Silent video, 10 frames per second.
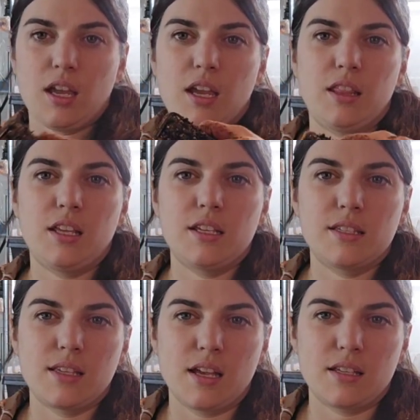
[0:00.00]
In these
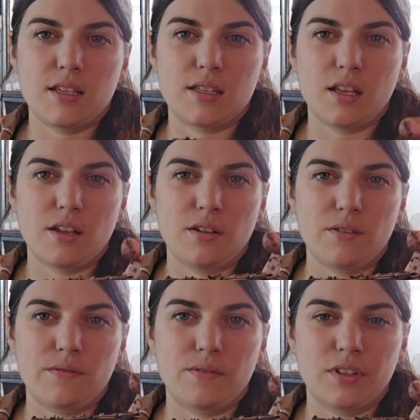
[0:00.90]
sizes
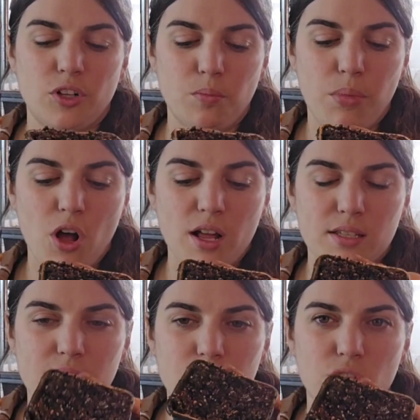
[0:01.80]
of little pots, these